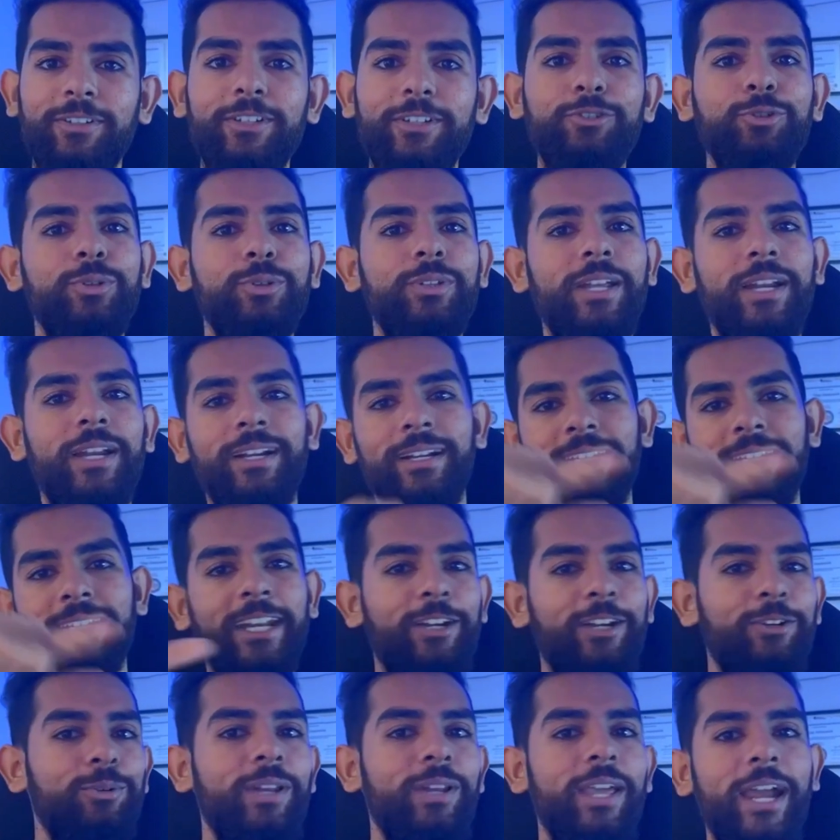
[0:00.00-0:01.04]
well so that
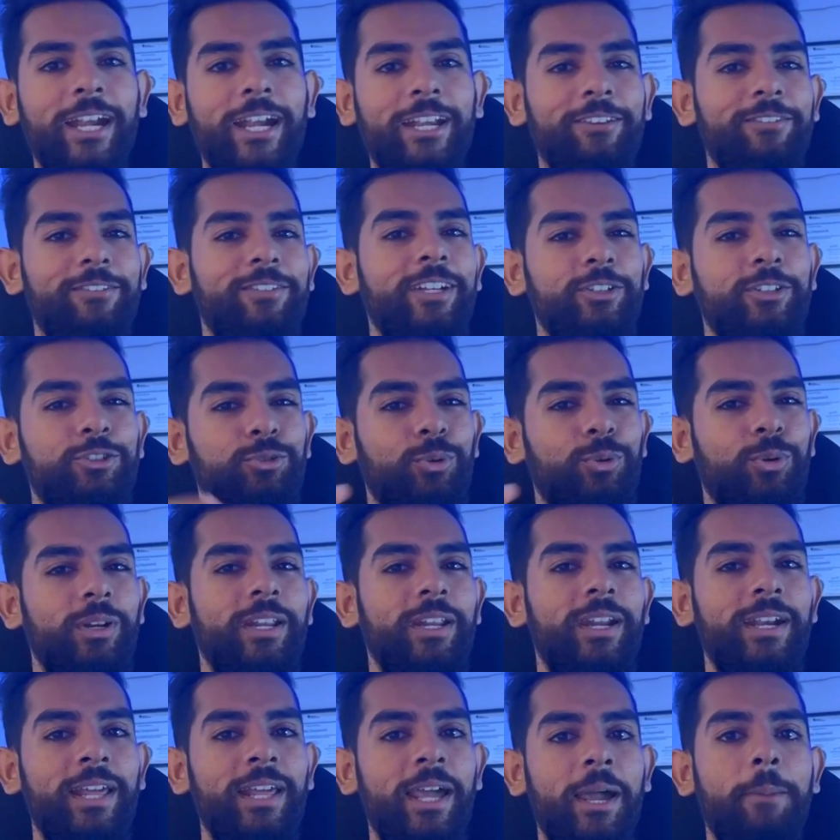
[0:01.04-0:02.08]
day-to-day activities
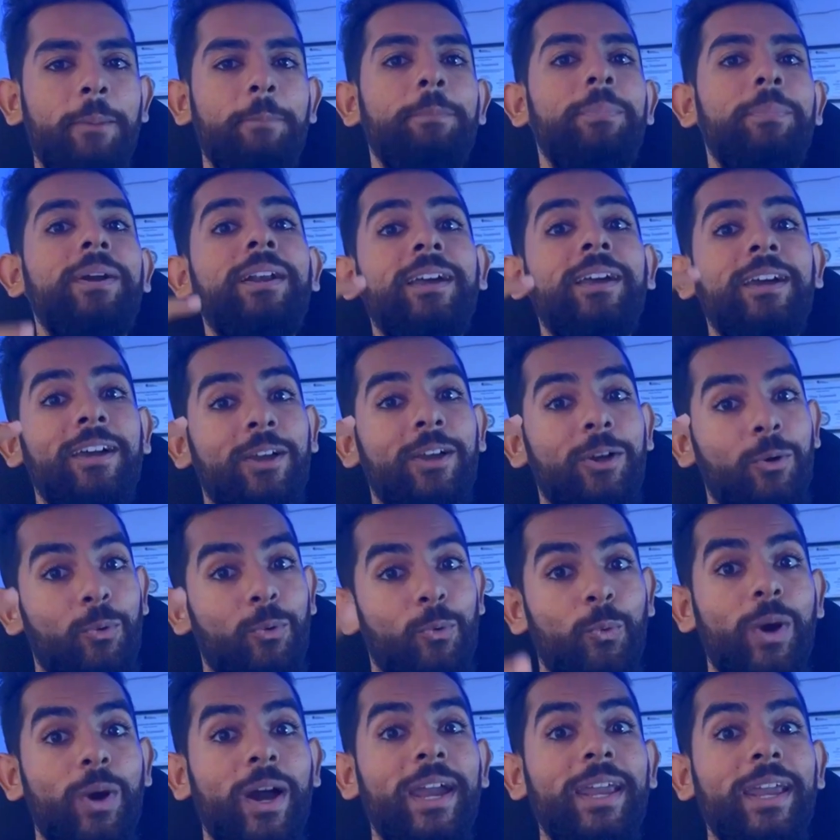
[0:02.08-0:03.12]
don't get hampered,
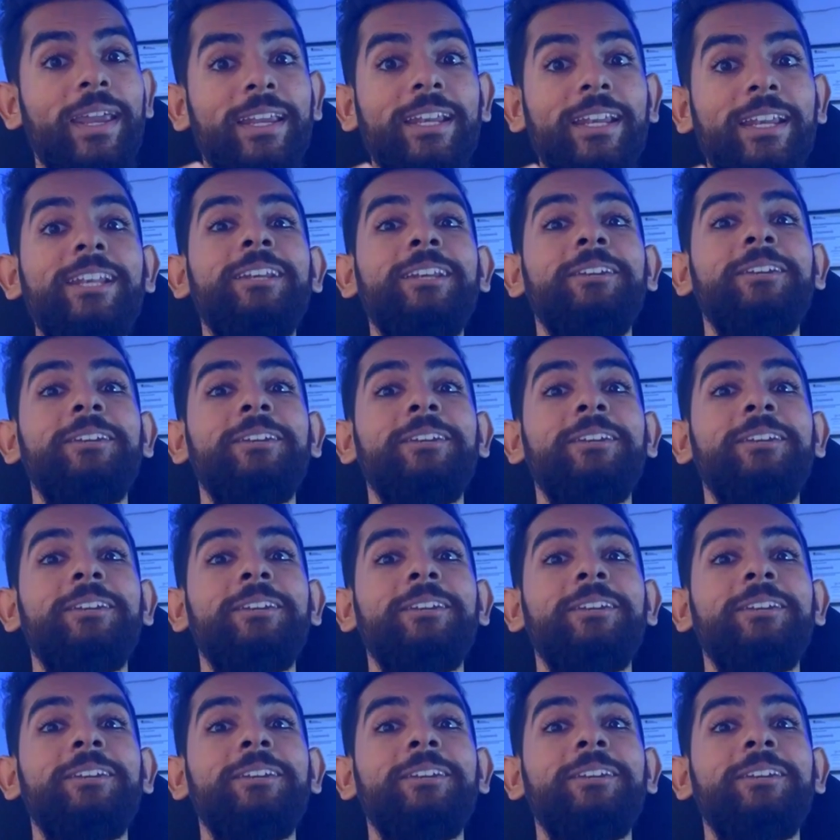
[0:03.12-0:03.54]
while